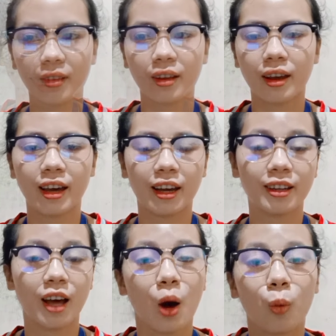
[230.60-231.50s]
And
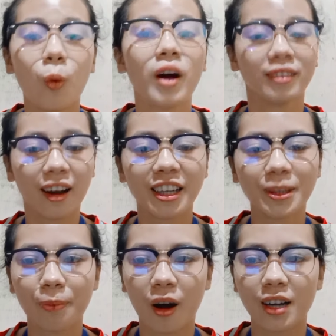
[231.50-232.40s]
what are the
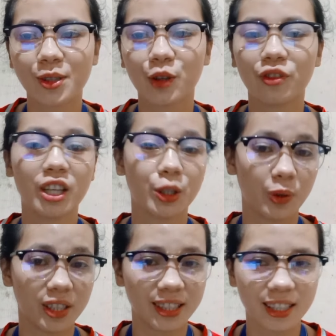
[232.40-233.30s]
parts of the
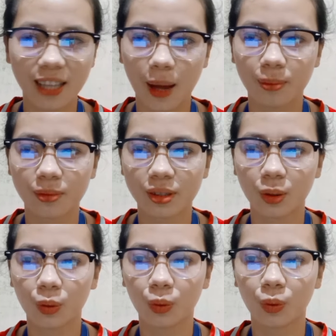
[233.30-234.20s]
endocrine system?
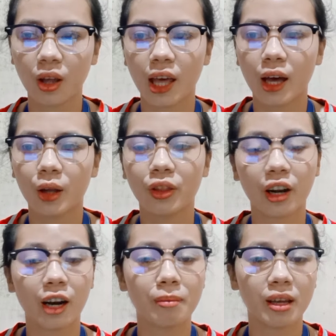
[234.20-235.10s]
So, there
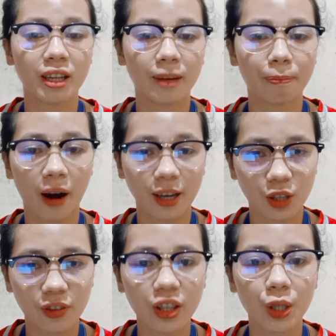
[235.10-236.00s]
are many parts of
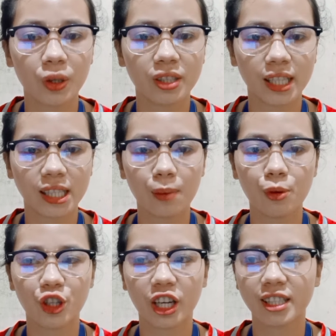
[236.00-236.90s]
the endocrine system,
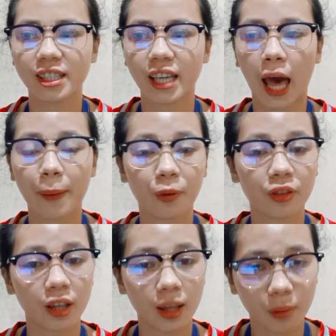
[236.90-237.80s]
which is the
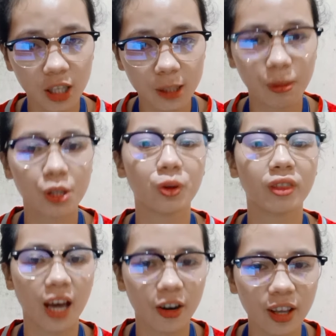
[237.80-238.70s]
hypothalamus,
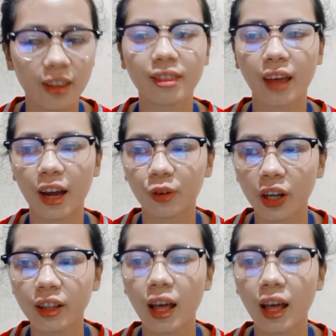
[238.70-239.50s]
pituitary, thyroid,